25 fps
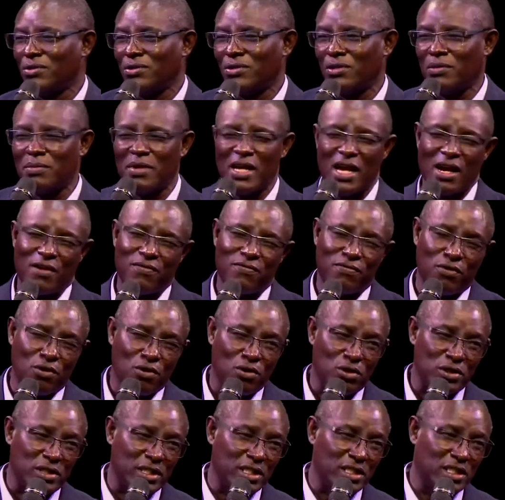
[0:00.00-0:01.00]
you may have
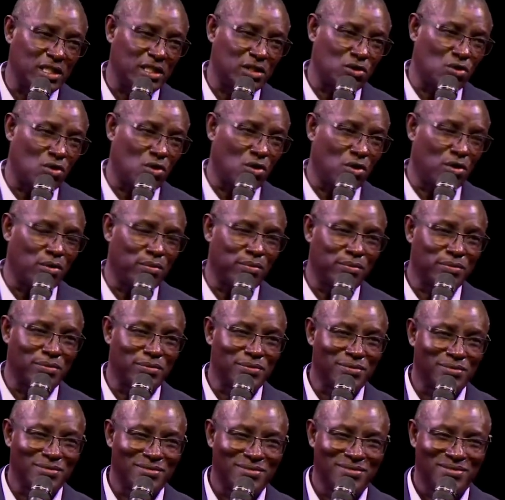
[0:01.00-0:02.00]
forgotten it home
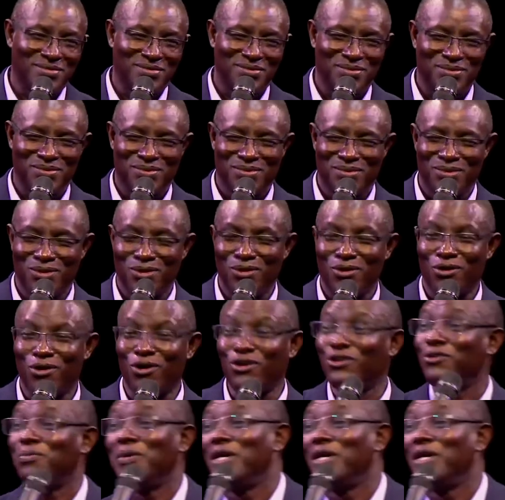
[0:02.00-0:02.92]
or